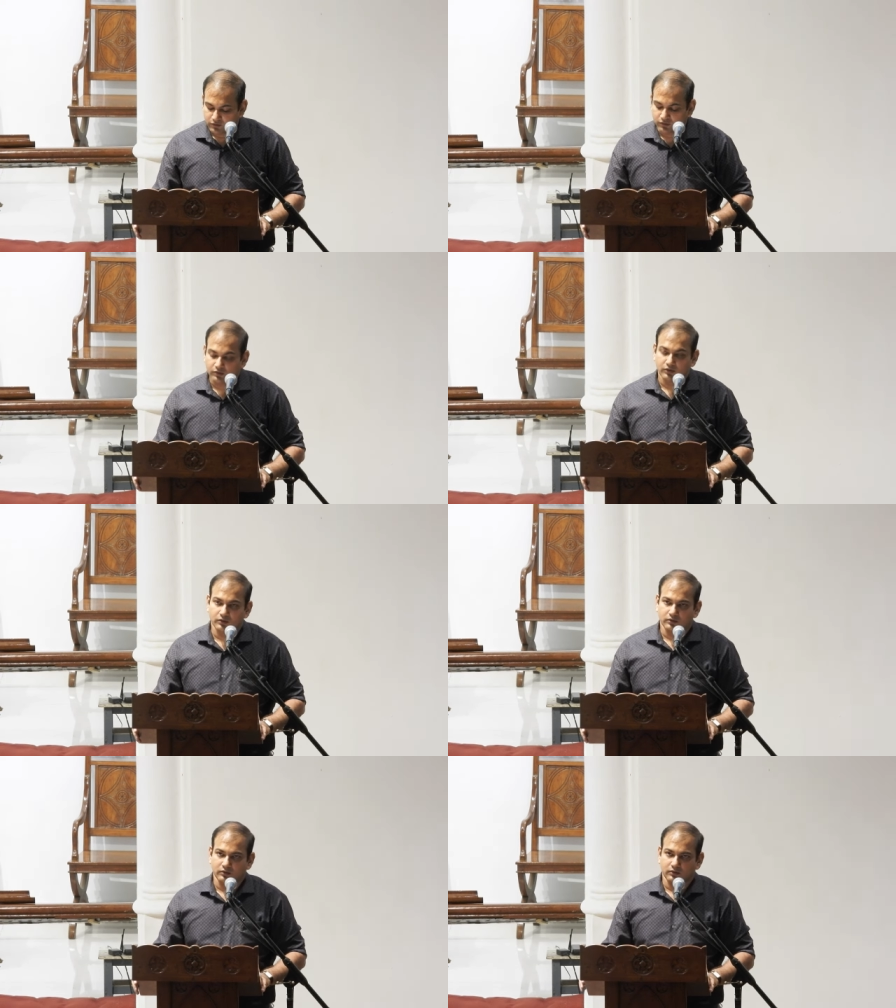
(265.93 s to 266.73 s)

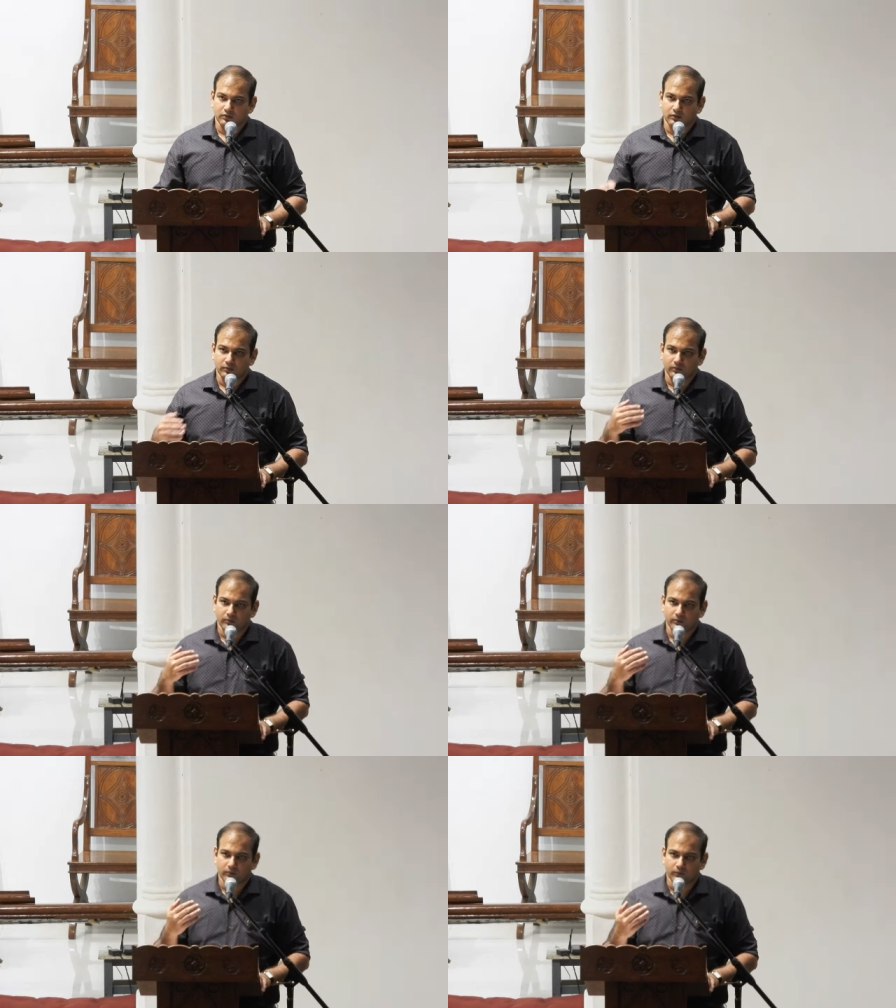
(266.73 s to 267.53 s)
So
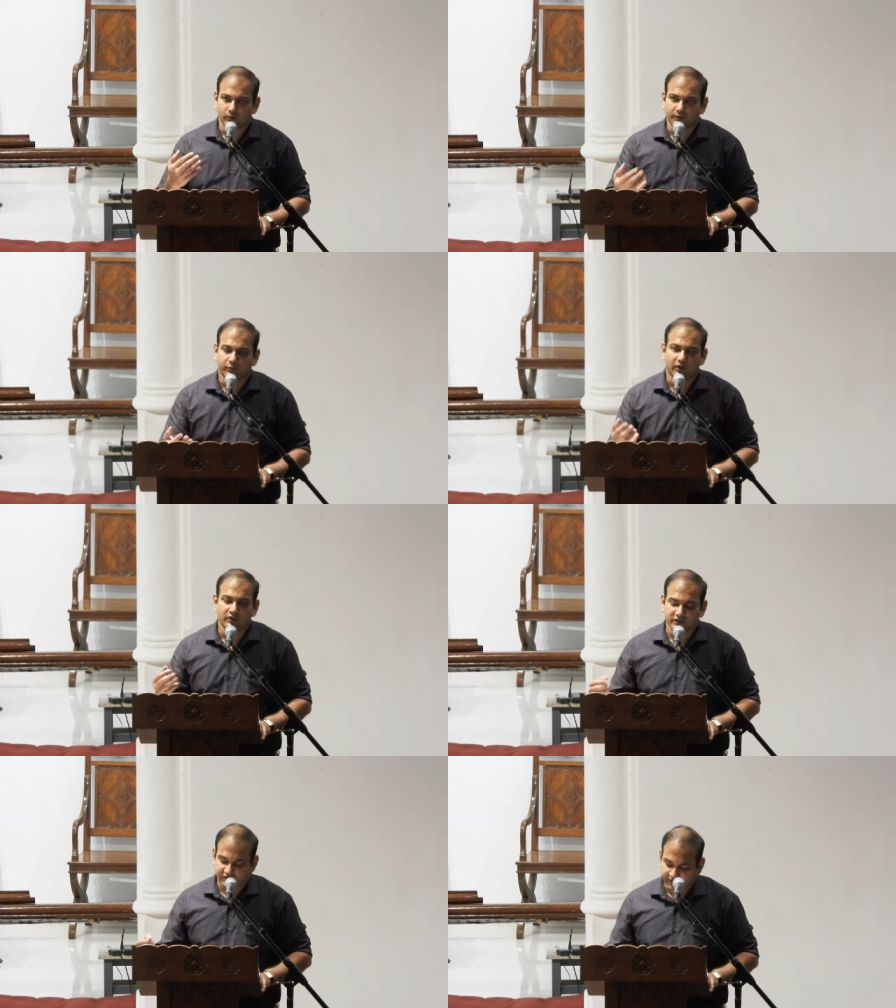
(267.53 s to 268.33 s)
what
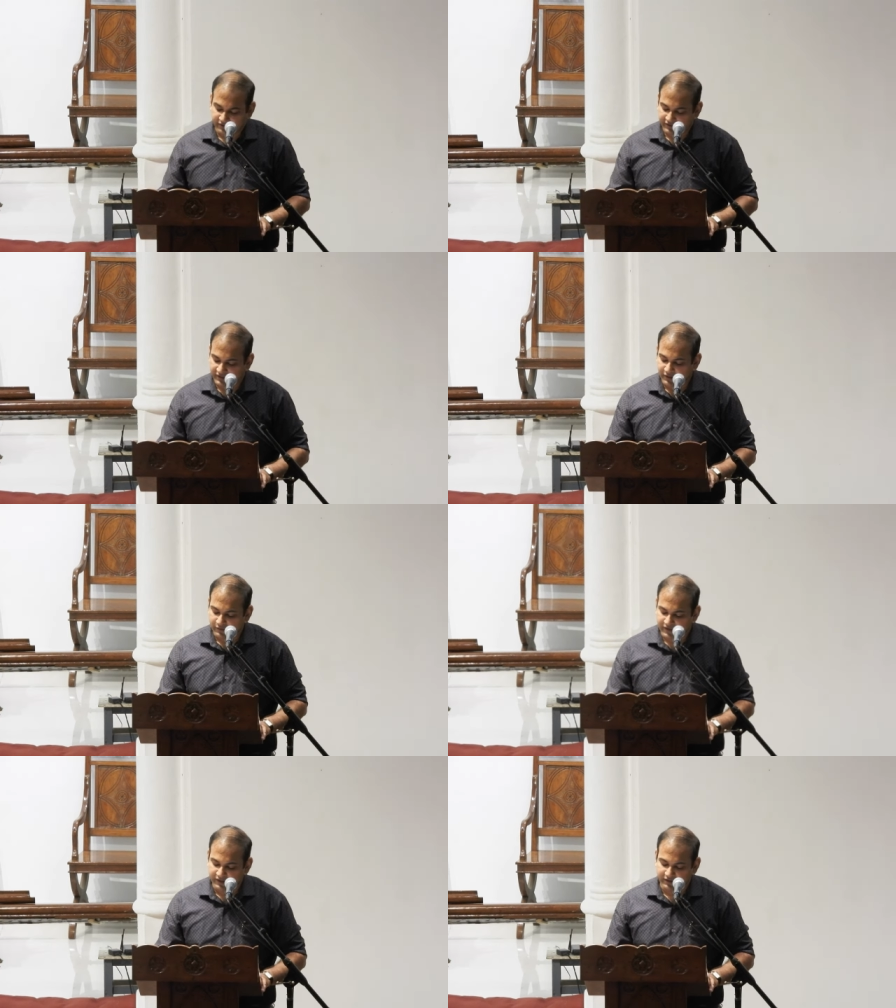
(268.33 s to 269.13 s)
Paul is trying to say
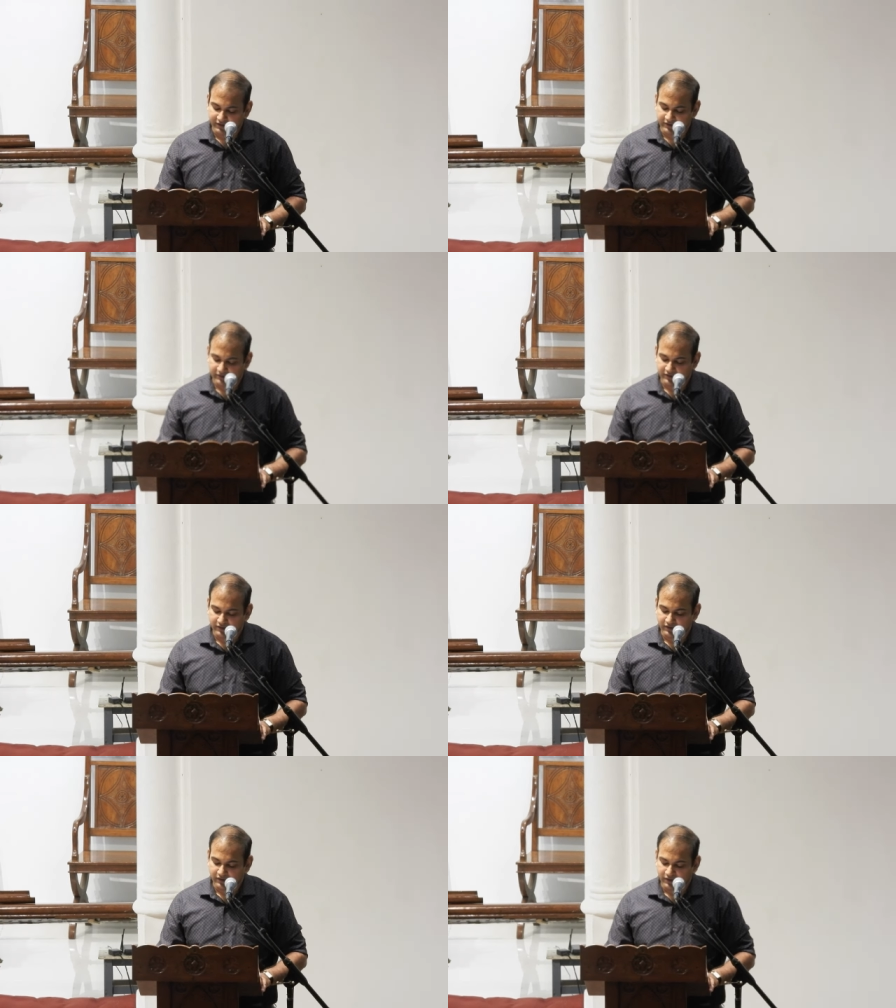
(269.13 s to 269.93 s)
over here is
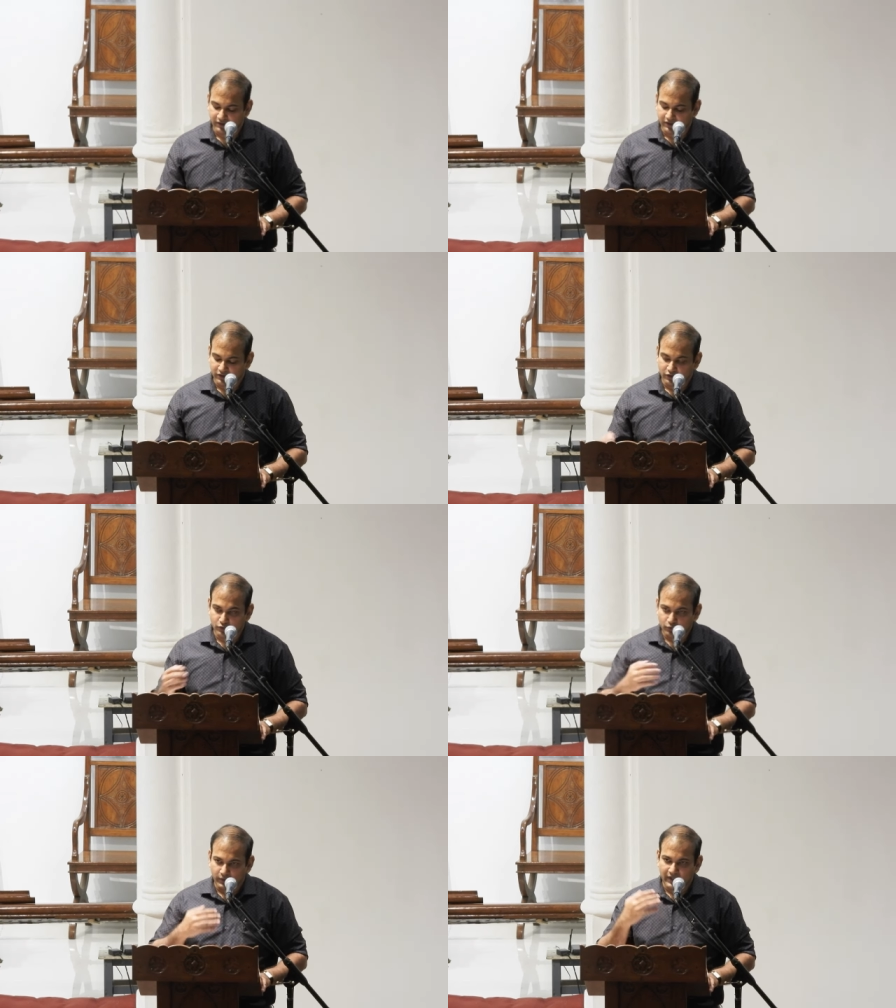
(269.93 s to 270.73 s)

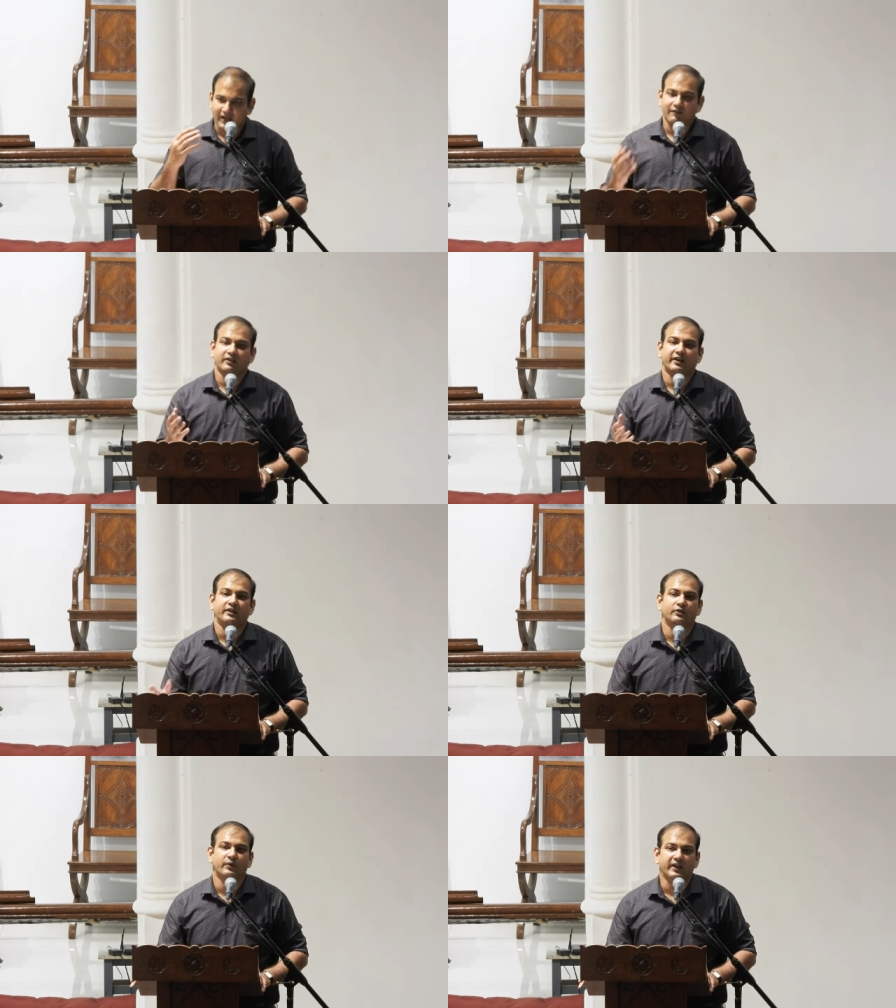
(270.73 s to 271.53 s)
you will have the
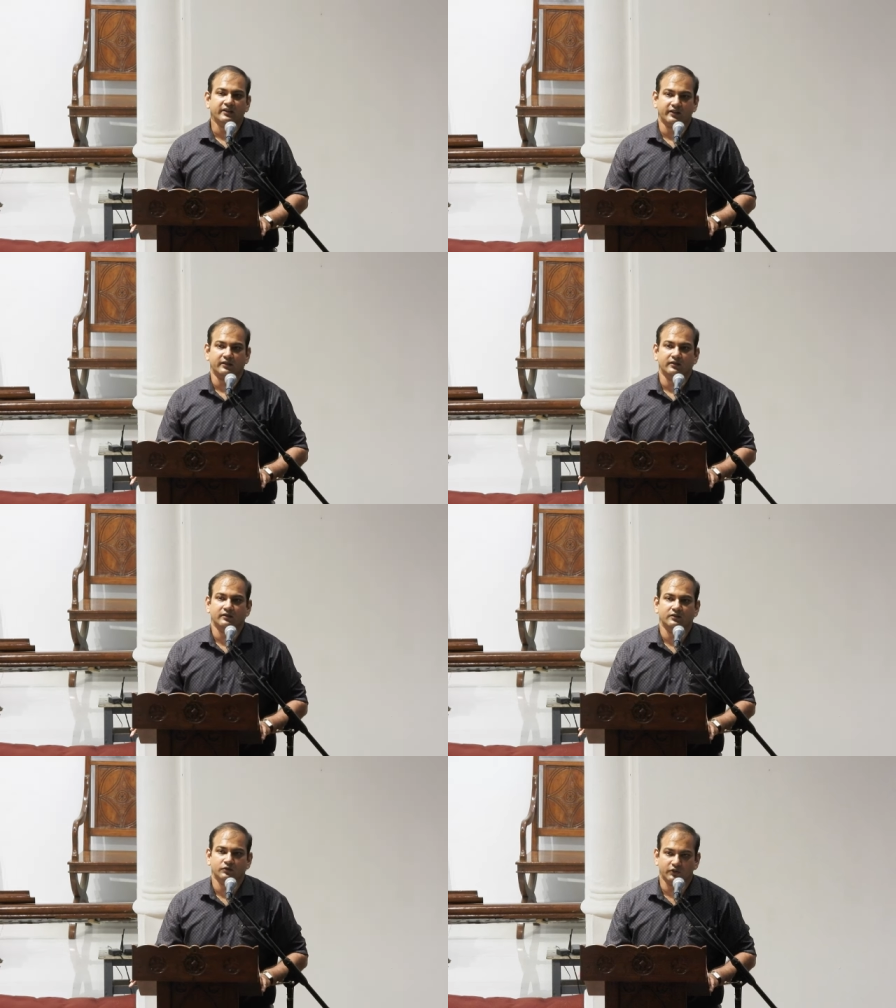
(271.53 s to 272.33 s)
right to do anything.
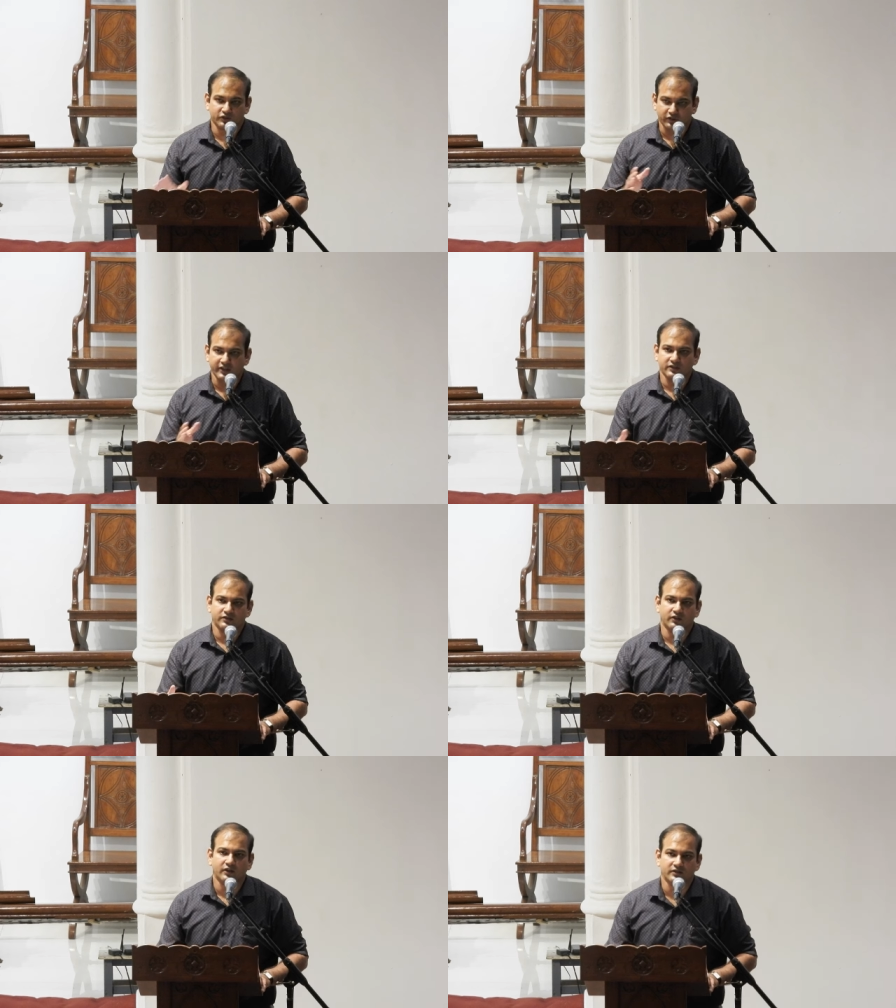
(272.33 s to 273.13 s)
So the choice
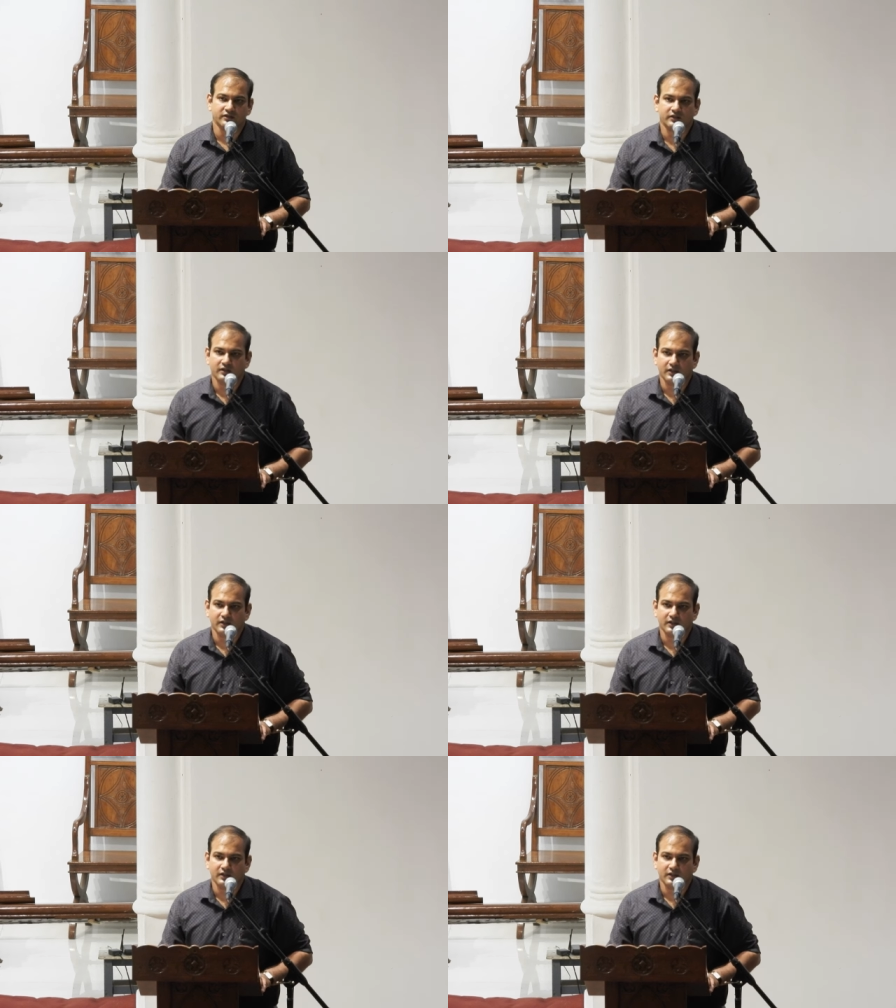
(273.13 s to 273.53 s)
is yours.